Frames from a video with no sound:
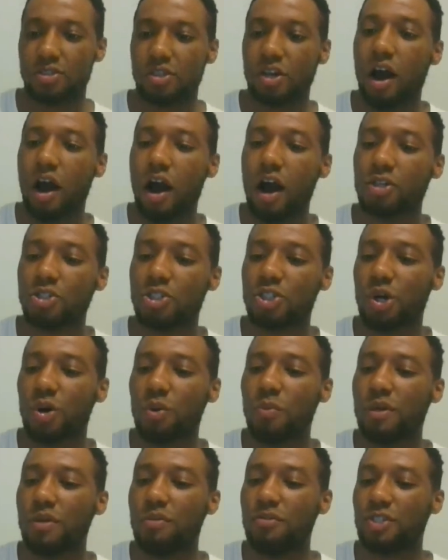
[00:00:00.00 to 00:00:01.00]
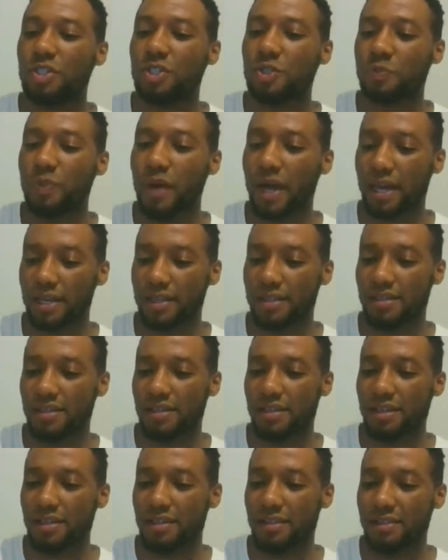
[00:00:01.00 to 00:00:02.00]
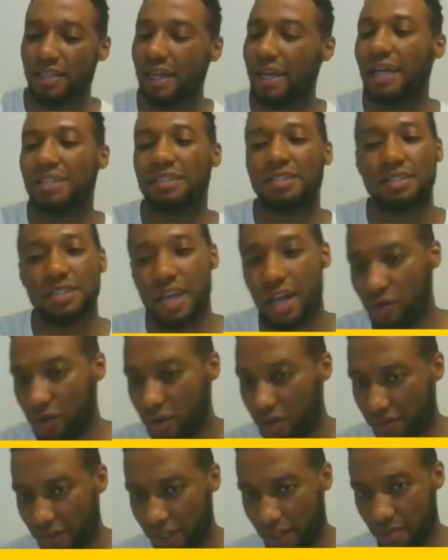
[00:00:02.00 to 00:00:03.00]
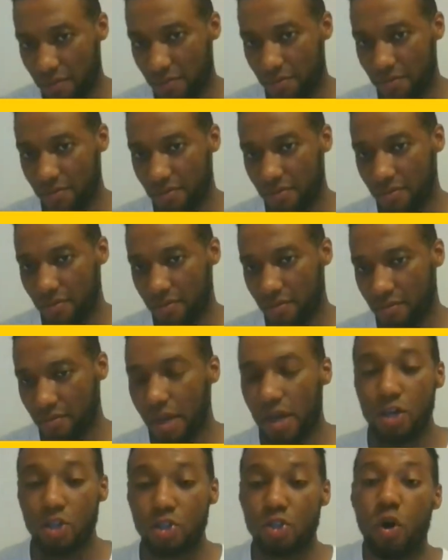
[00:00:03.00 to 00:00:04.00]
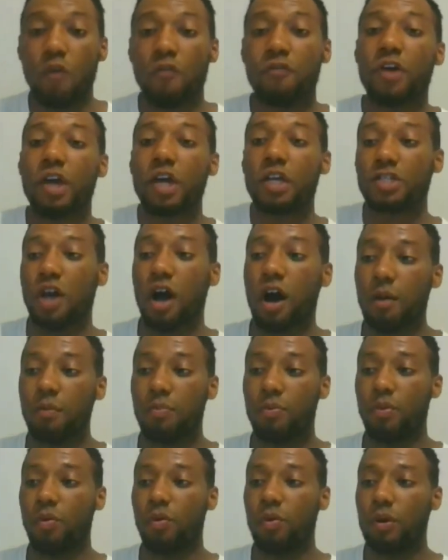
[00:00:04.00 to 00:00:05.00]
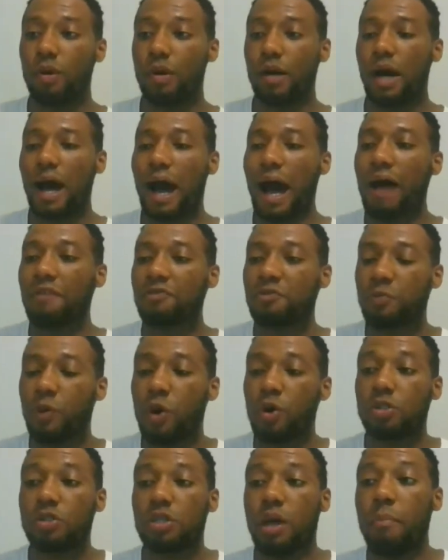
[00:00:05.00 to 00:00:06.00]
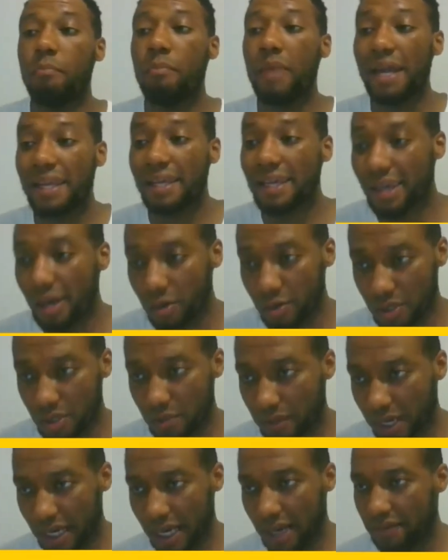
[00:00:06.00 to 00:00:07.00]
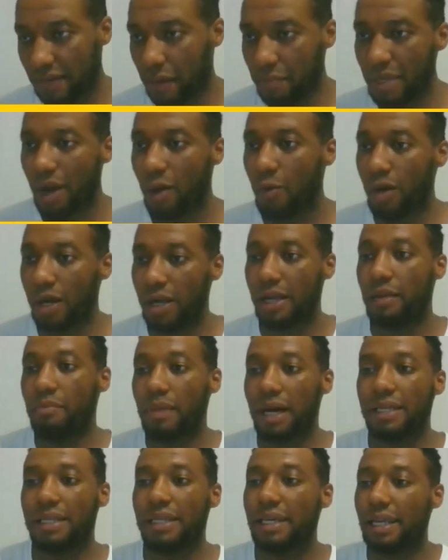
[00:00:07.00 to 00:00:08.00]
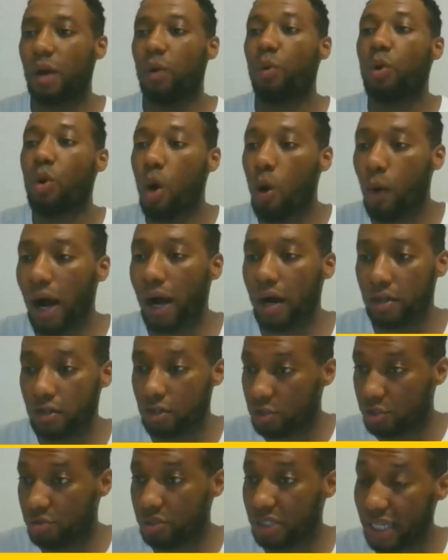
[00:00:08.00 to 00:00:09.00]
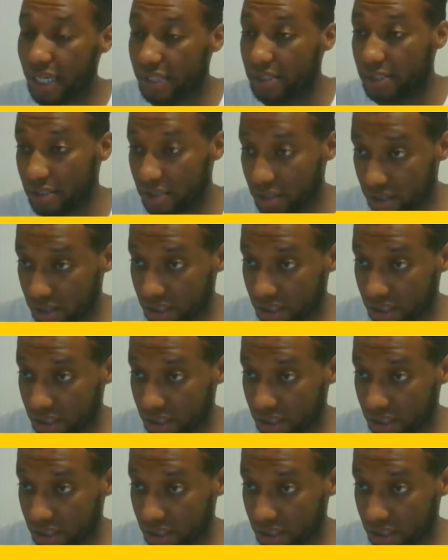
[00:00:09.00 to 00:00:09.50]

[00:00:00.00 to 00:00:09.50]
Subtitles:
can't show me respect, then I just get rid of them. So for example, I've spoken to many girls in my life, like me and one of them man there that will go out on the street and